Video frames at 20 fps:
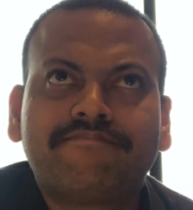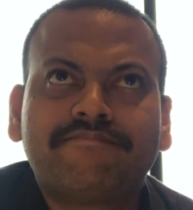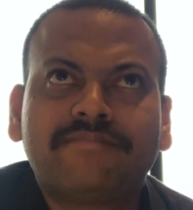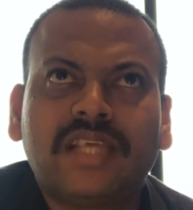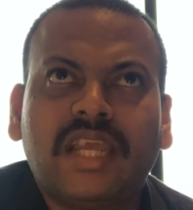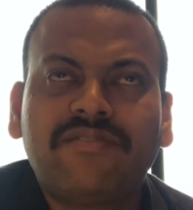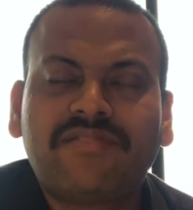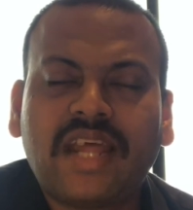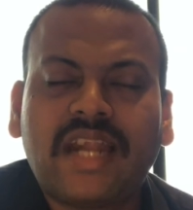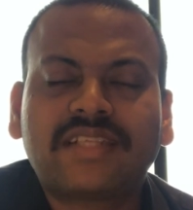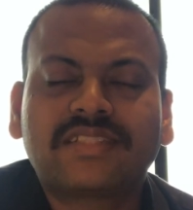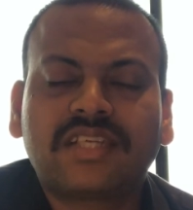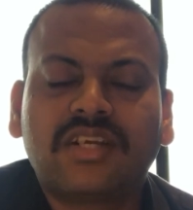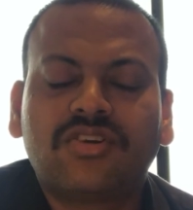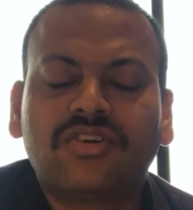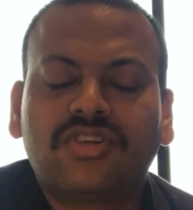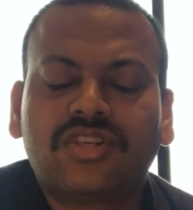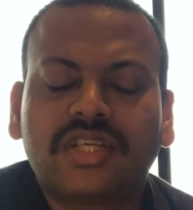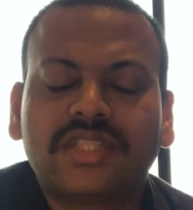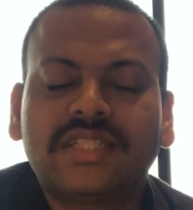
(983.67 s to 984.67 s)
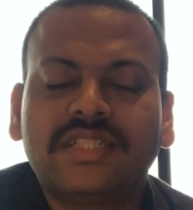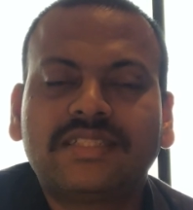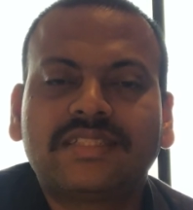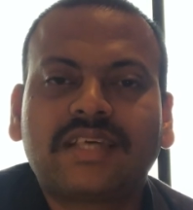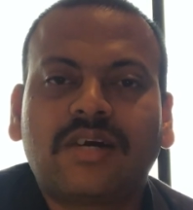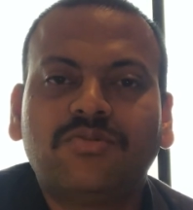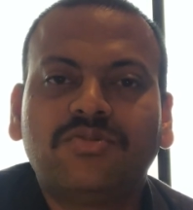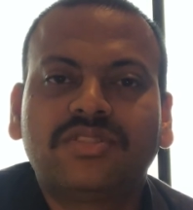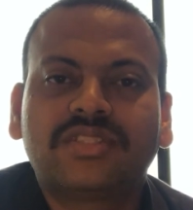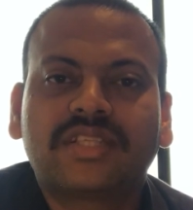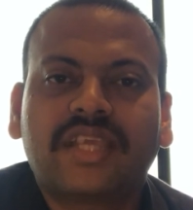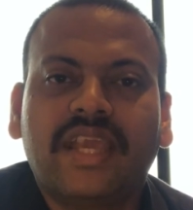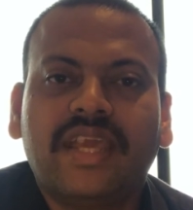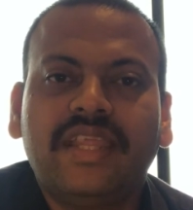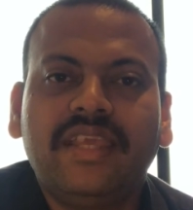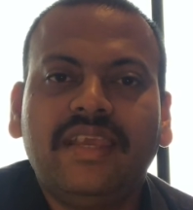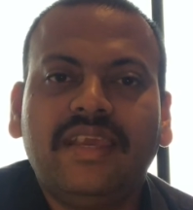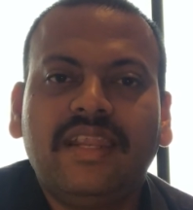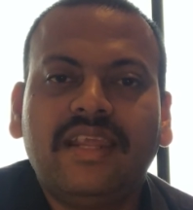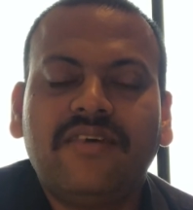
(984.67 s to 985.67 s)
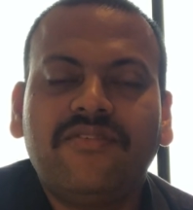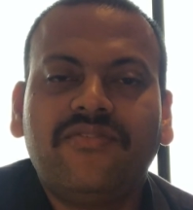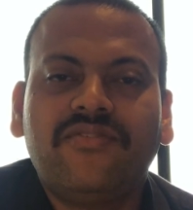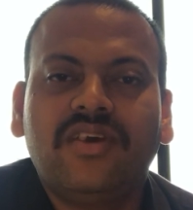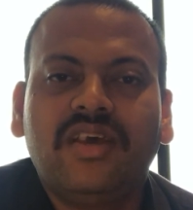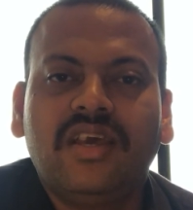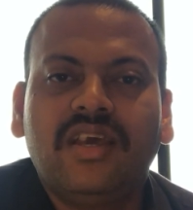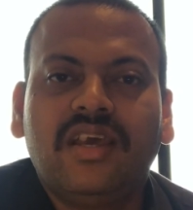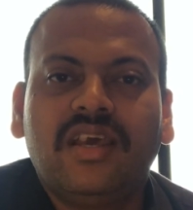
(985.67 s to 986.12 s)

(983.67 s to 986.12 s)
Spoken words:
if that doesn't sound scary enough,